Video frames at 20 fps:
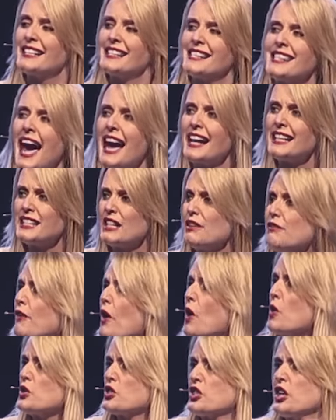It's that
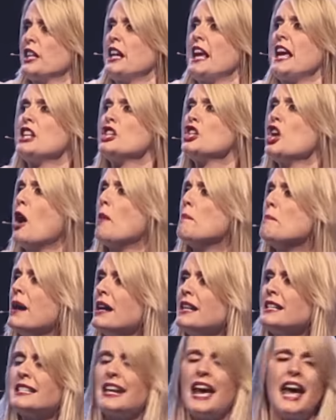devotion in your
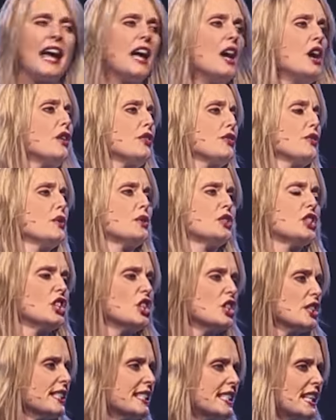Monday through to
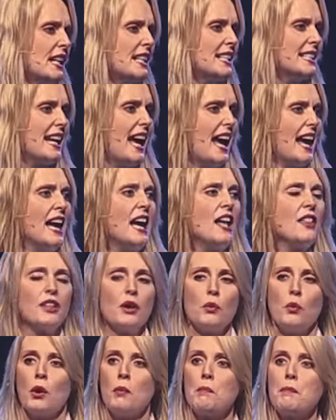your Sunday
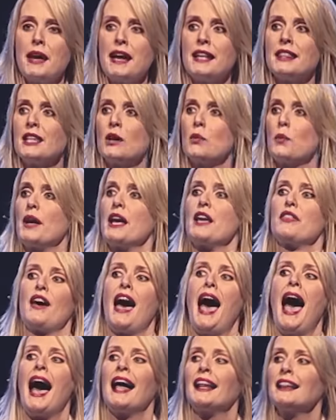that will mean that we either
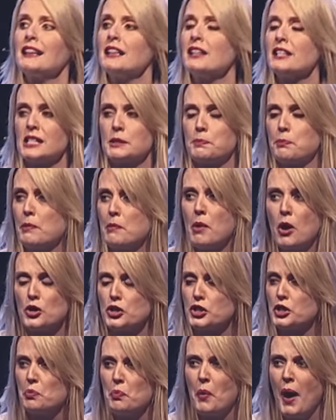handle this
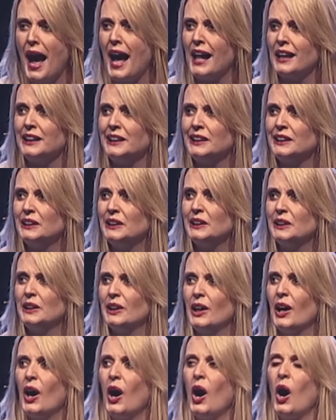promotion well,
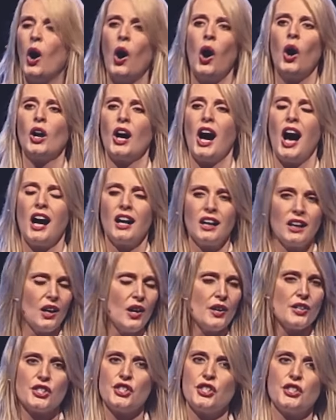or God
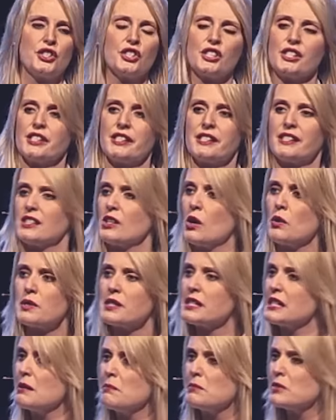goes, you just
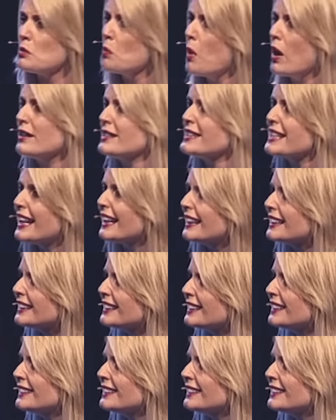don't seem to want it.